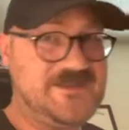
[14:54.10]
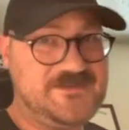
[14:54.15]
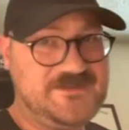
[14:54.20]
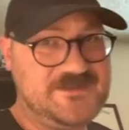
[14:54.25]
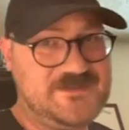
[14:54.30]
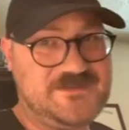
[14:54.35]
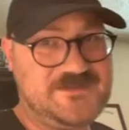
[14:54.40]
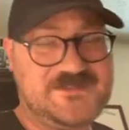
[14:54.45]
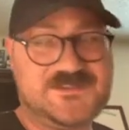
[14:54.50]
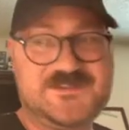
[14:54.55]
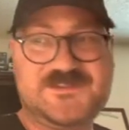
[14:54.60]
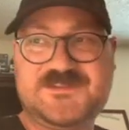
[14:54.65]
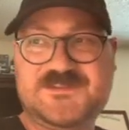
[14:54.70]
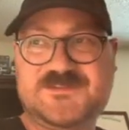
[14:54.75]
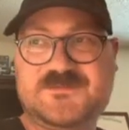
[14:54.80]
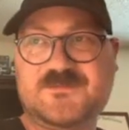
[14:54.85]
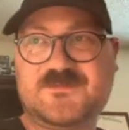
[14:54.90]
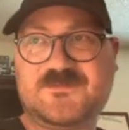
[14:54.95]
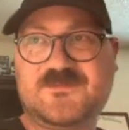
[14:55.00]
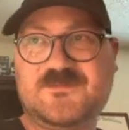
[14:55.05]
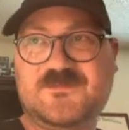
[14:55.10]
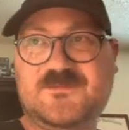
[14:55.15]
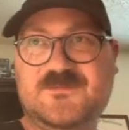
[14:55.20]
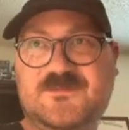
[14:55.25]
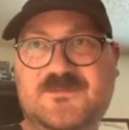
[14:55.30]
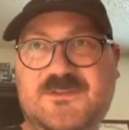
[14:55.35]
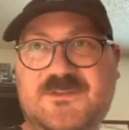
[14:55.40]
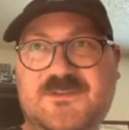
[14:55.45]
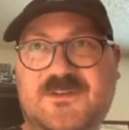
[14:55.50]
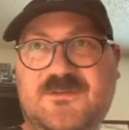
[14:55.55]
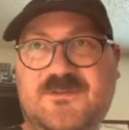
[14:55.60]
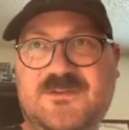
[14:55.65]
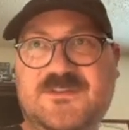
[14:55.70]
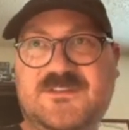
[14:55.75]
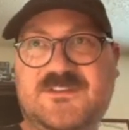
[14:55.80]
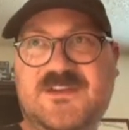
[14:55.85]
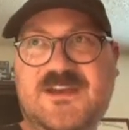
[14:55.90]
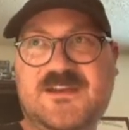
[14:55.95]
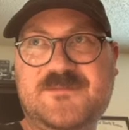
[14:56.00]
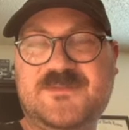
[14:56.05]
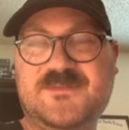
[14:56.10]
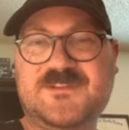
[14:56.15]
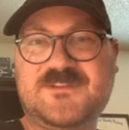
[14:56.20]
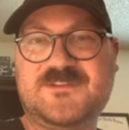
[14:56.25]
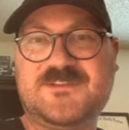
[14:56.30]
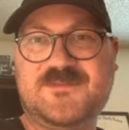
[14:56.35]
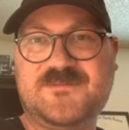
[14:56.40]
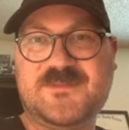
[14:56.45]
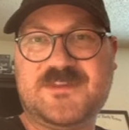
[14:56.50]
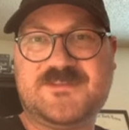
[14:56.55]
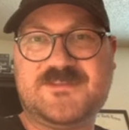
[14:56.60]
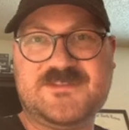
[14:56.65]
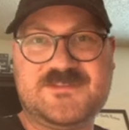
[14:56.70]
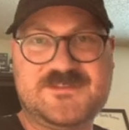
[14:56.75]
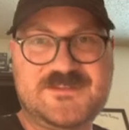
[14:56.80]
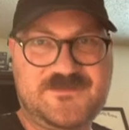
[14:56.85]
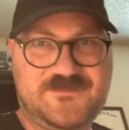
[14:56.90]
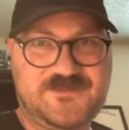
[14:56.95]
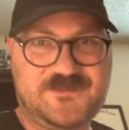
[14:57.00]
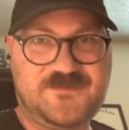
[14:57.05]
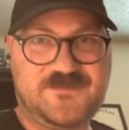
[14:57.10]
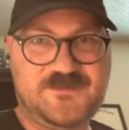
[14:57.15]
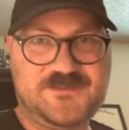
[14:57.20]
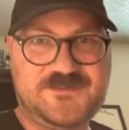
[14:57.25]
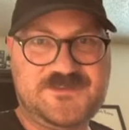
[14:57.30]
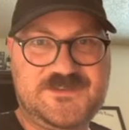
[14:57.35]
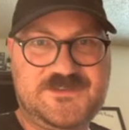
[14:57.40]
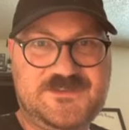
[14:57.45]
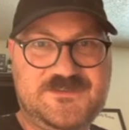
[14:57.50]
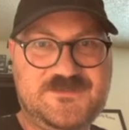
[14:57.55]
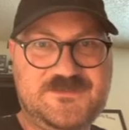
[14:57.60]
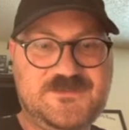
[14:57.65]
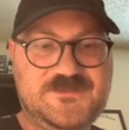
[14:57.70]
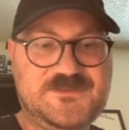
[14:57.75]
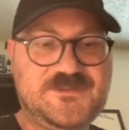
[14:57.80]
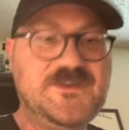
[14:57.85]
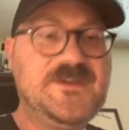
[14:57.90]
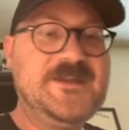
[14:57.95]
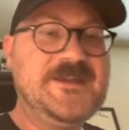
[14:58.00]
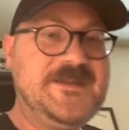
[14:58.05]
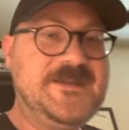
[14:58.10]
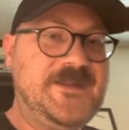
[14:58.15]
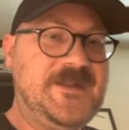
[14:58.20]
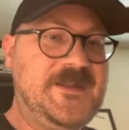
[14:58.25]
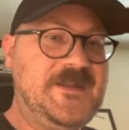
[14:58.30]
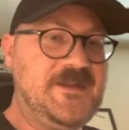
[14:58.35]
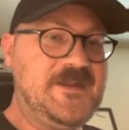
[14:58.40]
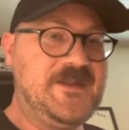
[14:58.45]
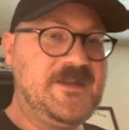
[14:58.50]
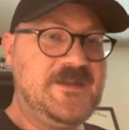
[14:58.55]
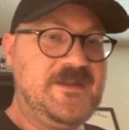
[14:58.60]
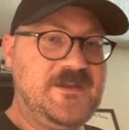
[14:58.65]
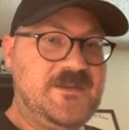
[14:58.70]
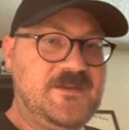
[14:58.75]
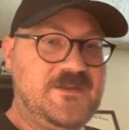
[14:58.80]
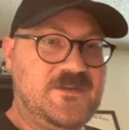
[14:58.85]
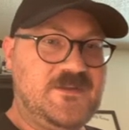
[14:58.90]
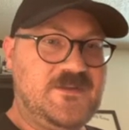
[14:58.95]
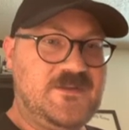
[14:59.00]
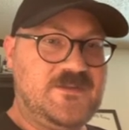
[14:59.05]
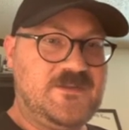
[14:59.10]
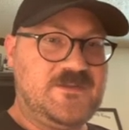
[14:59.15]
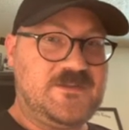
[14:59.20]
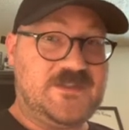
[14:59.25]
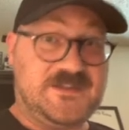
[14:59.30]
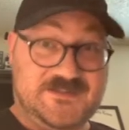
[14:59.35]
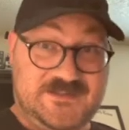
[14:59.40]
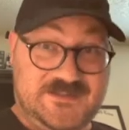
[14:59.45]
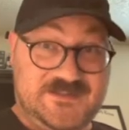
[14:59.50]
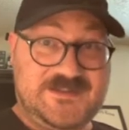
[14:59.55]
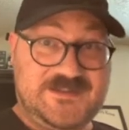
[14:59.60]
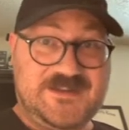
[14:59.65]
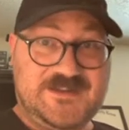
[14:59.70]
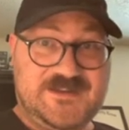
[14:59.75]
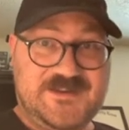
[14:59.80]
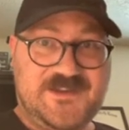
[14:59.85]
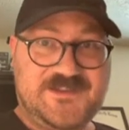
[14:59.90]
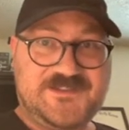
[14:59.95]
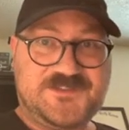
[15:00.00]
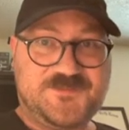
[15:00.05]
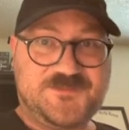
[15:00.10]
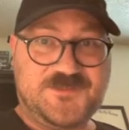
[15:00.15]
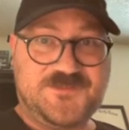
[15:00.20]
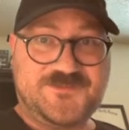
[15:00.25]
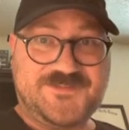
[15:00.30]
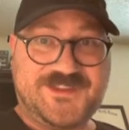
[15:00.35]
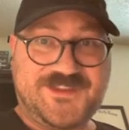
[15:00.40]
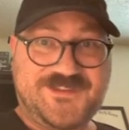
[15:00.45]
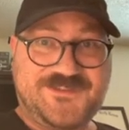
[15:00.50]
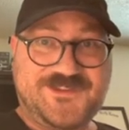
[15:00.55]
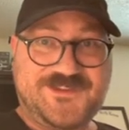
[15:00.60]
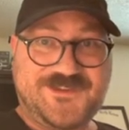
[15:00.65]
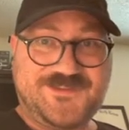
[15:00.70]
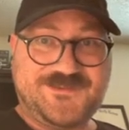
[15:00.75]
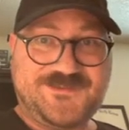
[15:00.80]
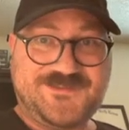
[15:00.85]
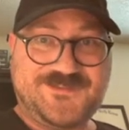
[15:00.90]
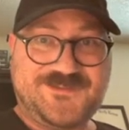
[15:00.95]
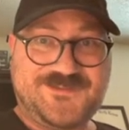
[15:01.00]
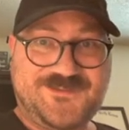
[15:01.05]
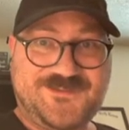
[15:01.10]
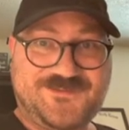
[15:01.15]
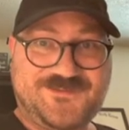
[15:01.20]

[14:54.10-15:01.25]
its typing still makes it difficult to use. It did get a nice moveset, though. So